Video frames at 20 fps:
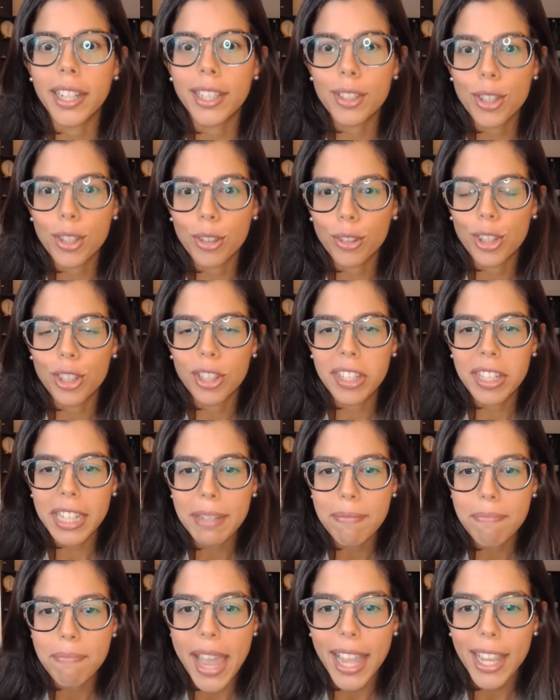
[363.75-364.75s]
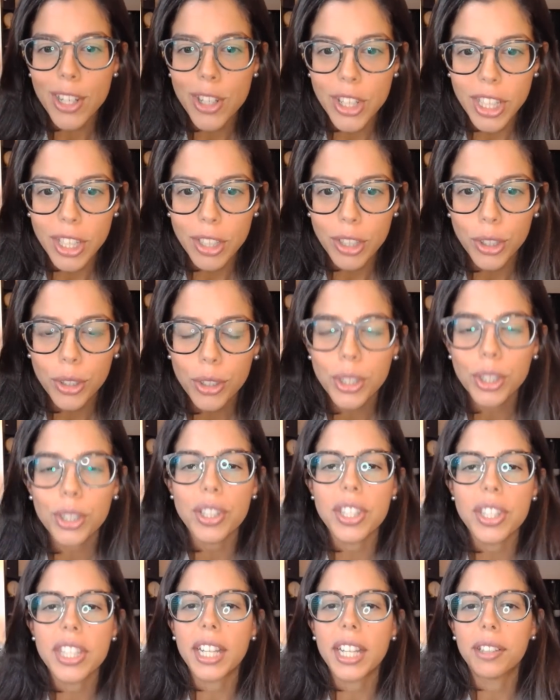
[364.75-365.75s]
So just imagine you
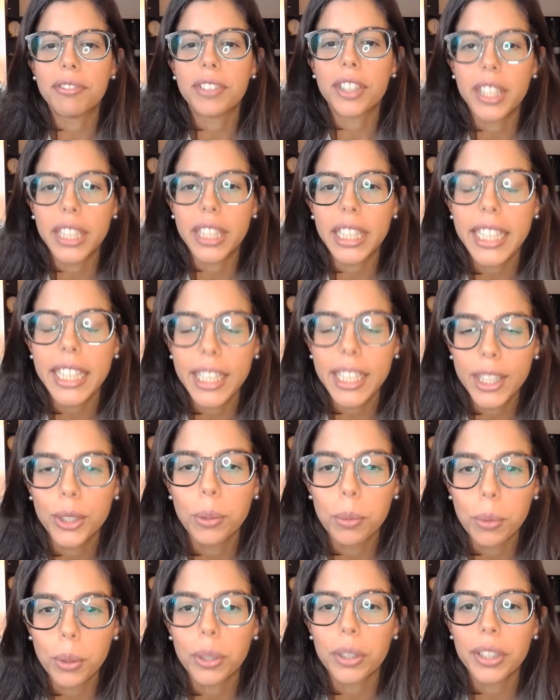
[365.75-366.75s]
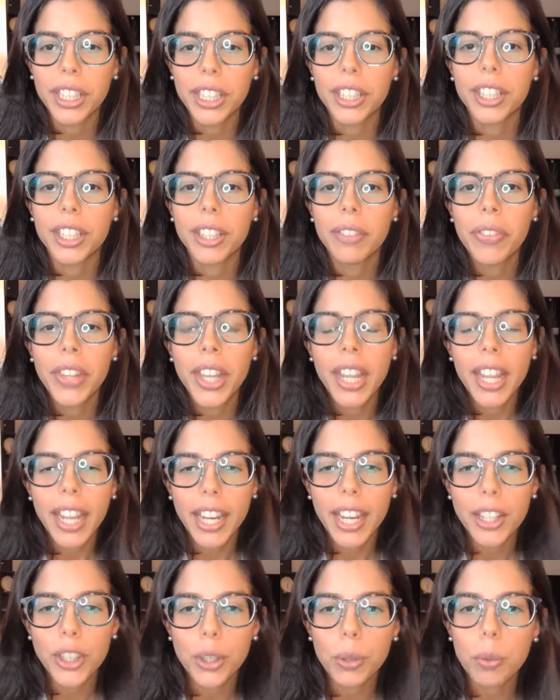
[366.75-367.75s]
yourself are an Eagle Warrior,
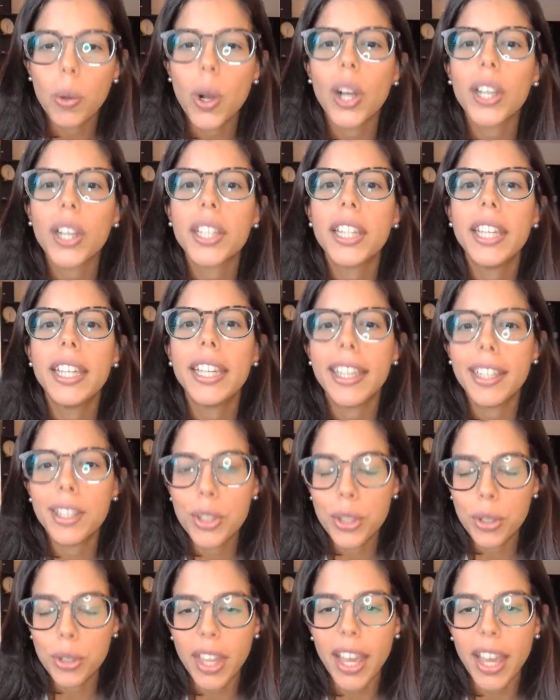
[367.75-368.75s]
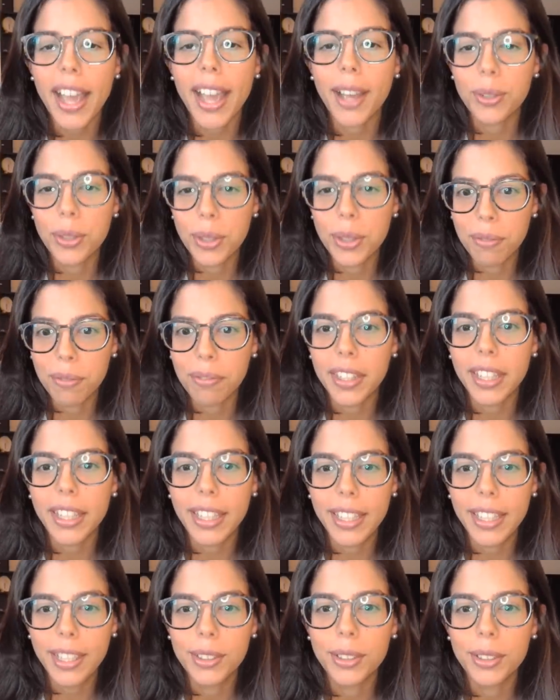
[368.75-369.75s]
and you're walking into the House of the
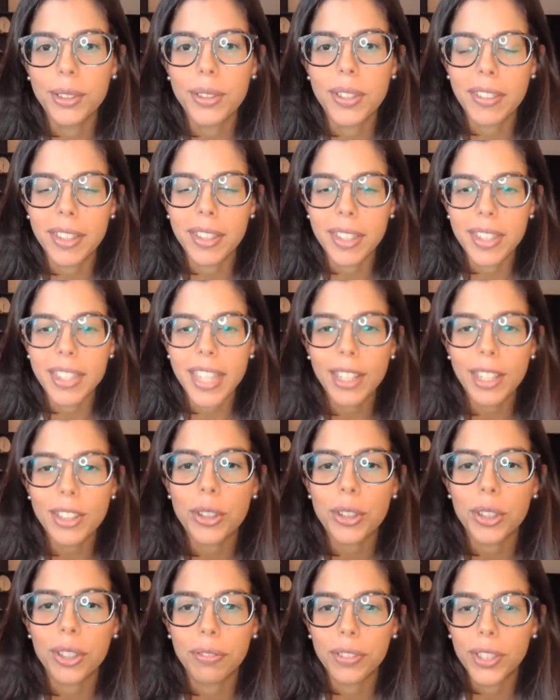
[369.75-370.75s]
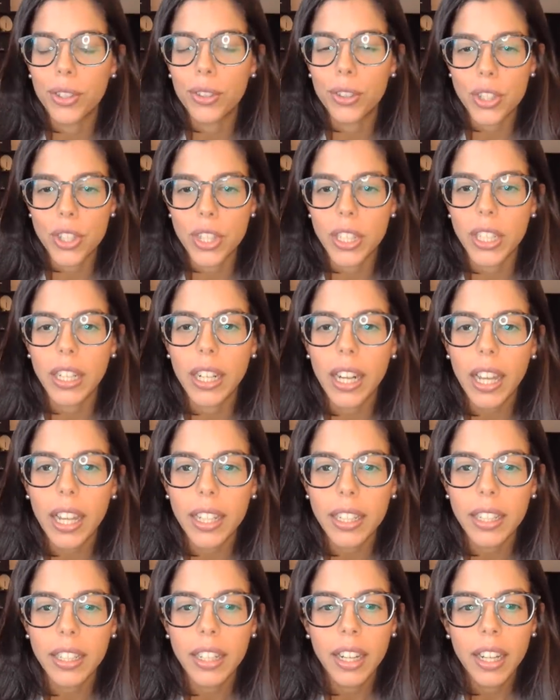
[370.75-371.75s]
Eagles in the center of
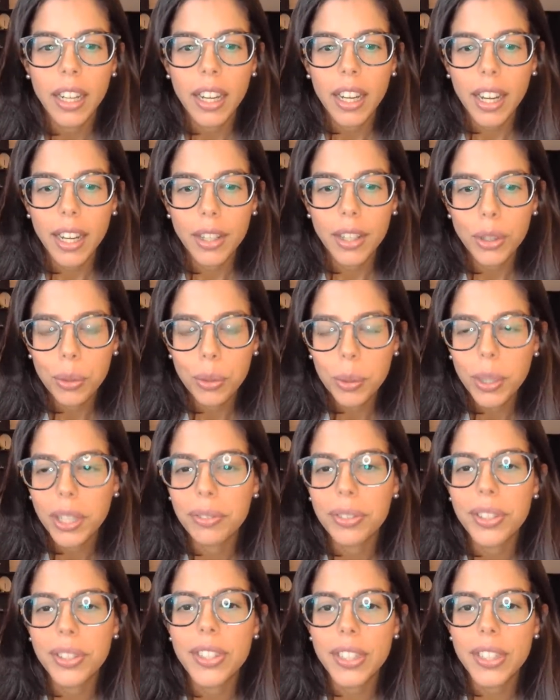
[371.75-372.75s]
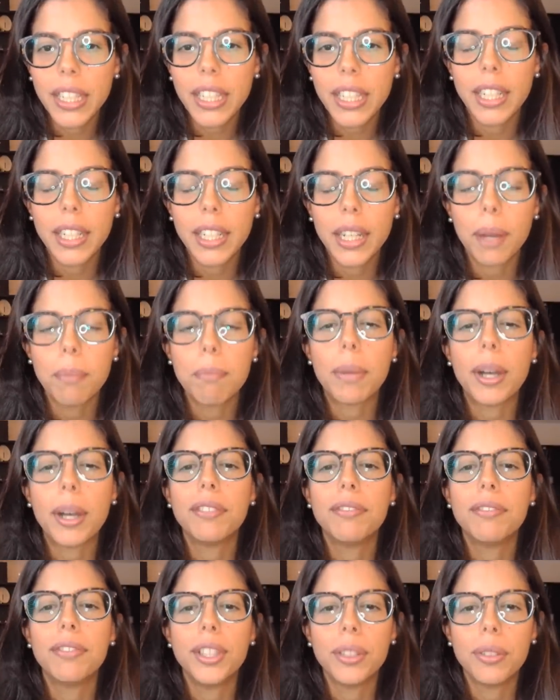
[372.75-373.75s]
Tenochtitlan, and you would have seen
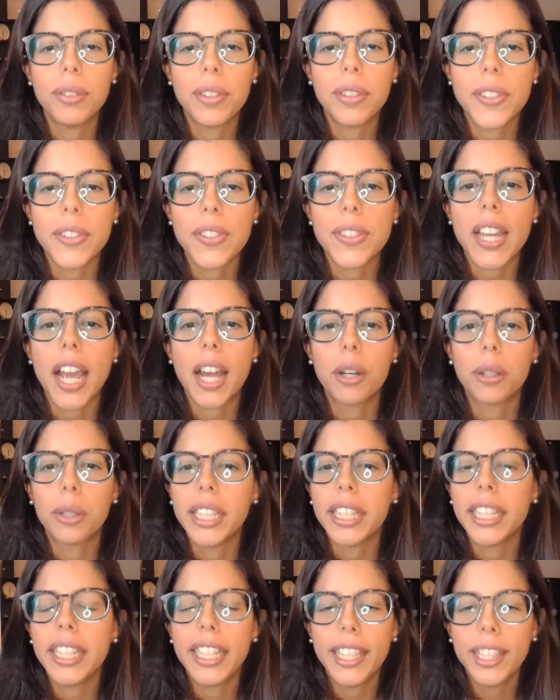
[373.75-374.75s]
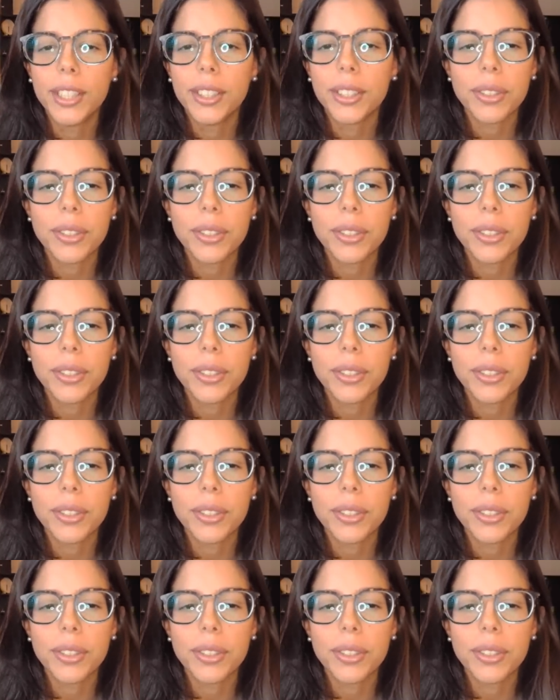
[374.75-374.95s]
above you this towering eagle.